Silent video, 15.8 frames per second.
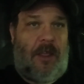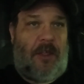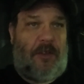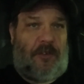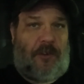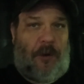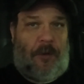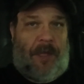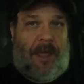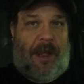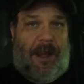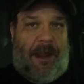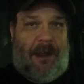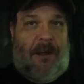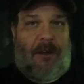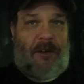So that
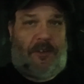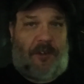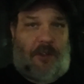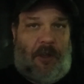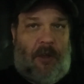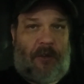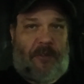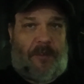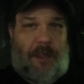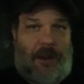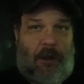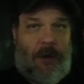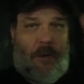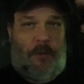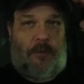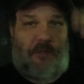air is causing that
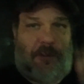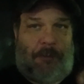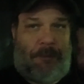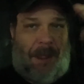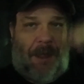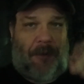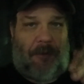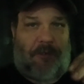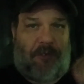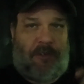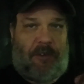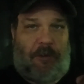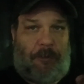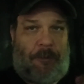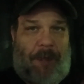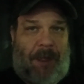hose to bounce.
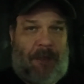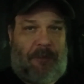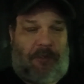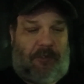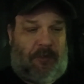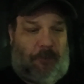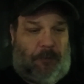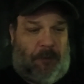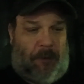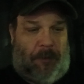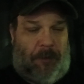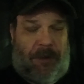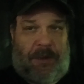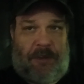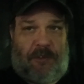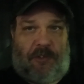It'll bounce from the
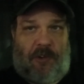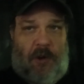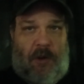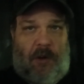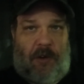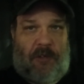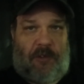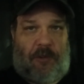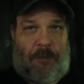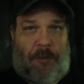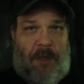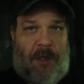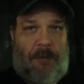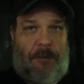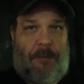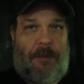discharge to the
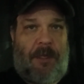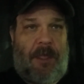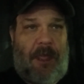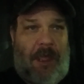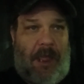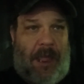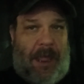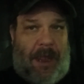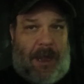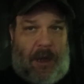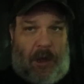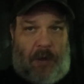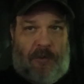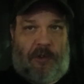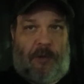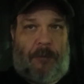pump, and it'll
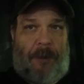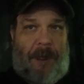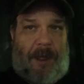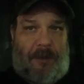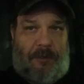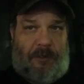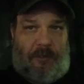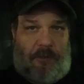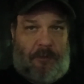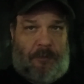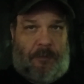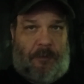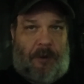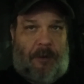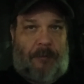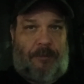also bounce
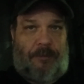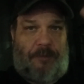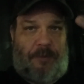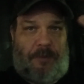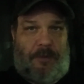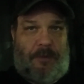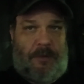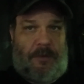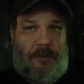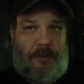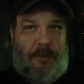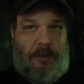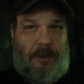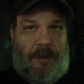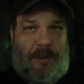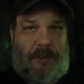from
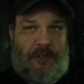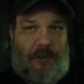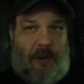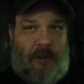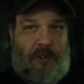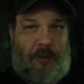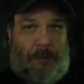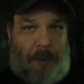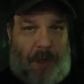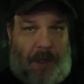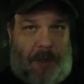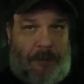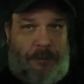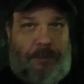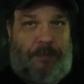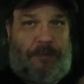the discharge of the
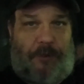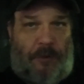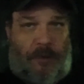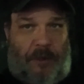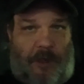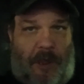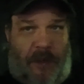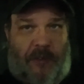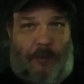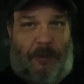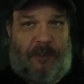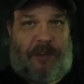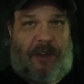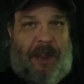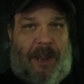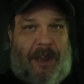pump to the customer's
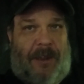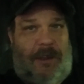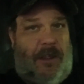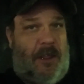tank.